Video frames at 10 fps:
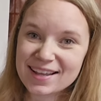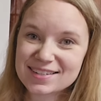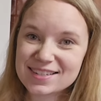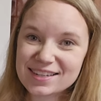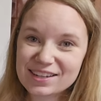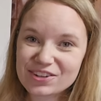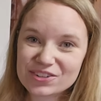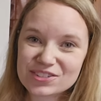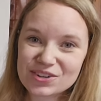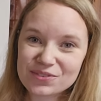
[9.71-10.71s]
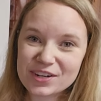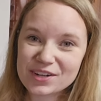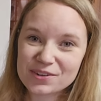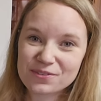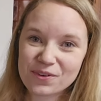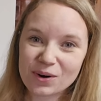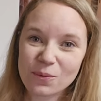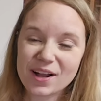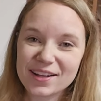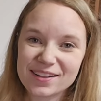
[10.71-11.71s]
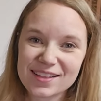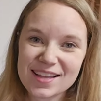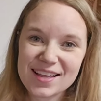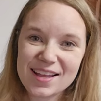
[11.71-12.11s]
antique cook stove here for a while,